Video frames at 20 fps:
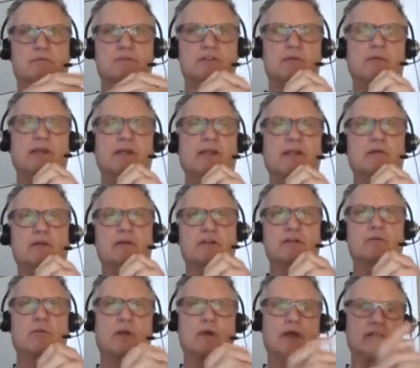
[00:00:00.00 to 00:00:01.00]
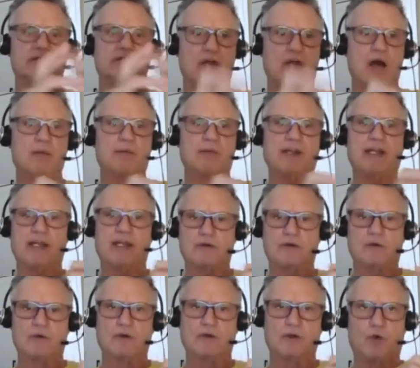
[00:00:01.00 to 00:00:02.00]
somebody who doesn't want to dominate
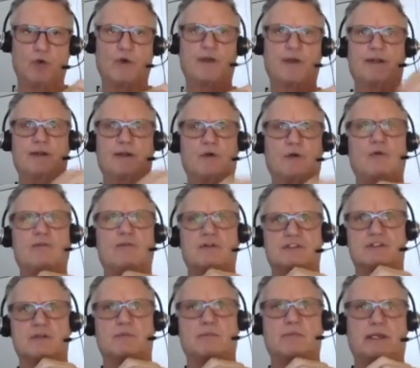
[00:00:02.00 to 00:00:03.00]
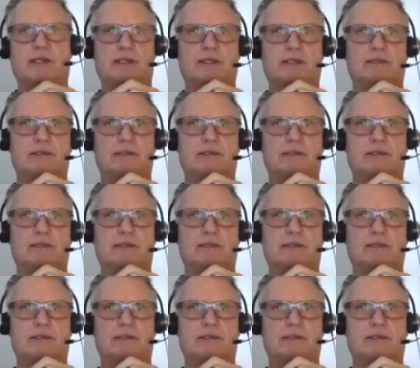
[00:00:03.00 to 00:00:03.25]
or lord it over somebody,